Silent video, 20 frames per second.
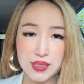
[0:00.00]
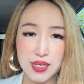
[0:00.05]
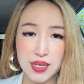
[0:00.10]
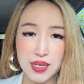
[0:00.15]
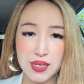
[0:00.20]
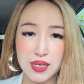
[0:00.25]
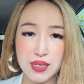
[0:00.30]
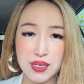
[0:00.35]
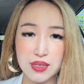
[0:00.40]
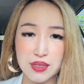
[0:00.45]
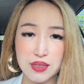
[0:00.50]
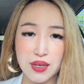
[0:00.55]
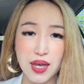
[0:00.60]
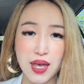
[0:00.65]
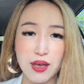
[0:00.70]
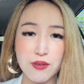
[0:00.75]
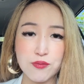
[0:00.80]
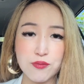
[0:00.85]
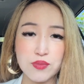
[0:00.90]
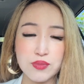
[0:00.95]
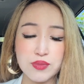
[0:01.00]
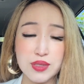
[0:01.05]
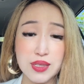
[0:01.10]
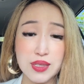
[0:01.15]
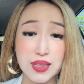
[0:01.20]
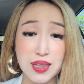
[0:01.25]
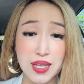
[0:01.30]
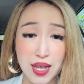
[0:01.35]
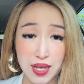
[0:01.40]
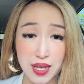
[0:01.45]
they have
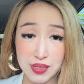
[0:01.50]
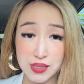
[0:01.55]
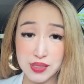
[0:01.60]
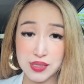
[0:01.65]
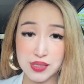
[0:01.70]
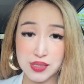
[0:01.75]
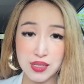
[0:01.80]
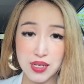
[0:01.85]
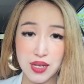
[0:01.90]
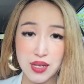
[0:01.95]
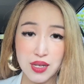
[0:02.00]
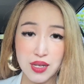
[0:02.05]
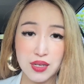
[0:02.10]
less